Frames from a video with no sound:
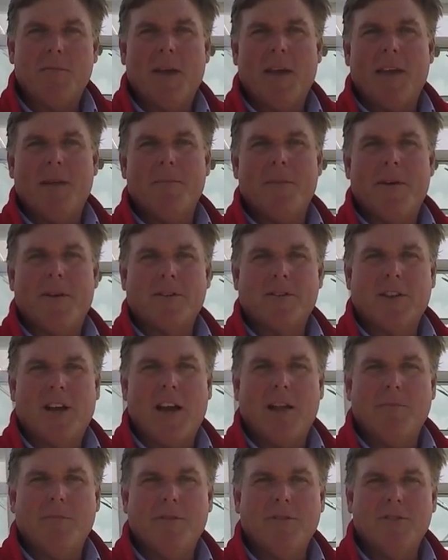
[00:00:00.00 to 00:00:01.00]
Bay
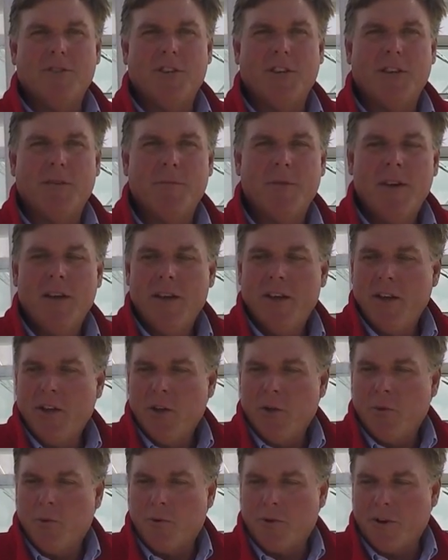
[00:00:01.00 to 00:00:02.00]
Maritime Museum.
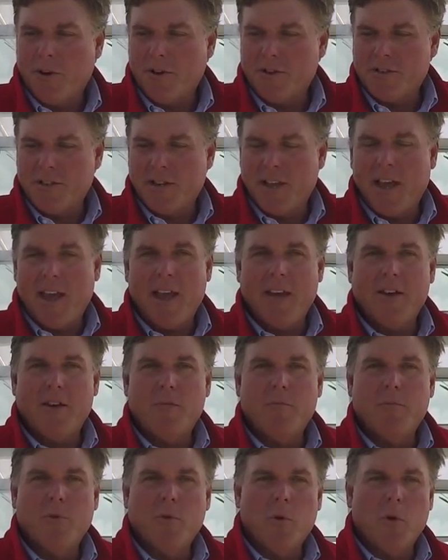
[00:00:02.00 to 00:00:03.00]
We're here today
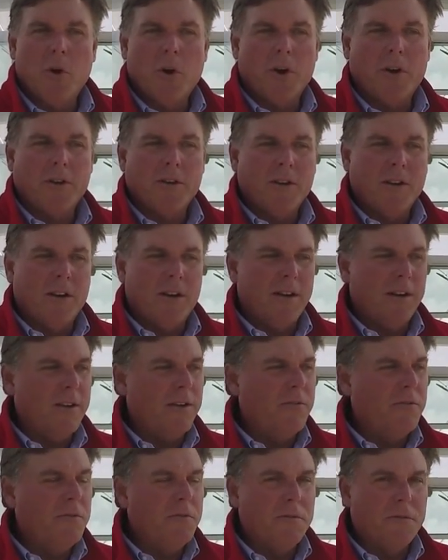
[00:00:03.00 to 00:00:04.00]
aboard
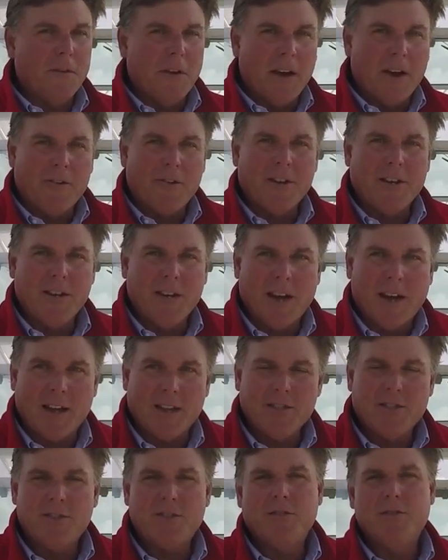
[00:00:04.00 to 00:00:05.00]
a very
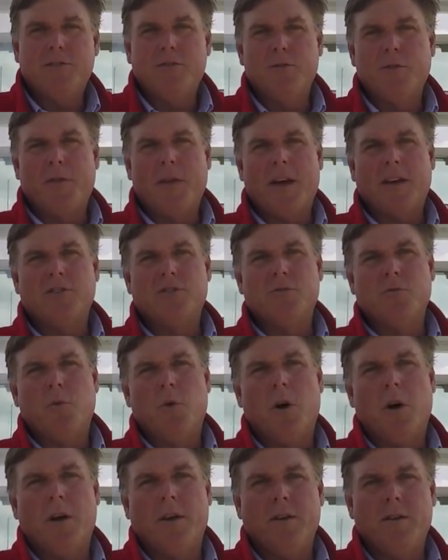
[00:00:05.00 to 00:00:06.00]
nice
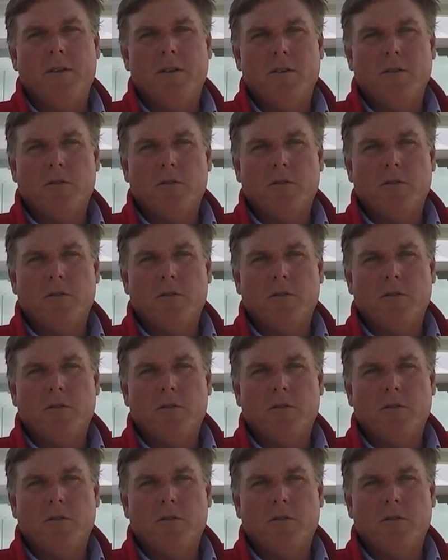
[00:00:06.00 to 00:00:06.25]
2001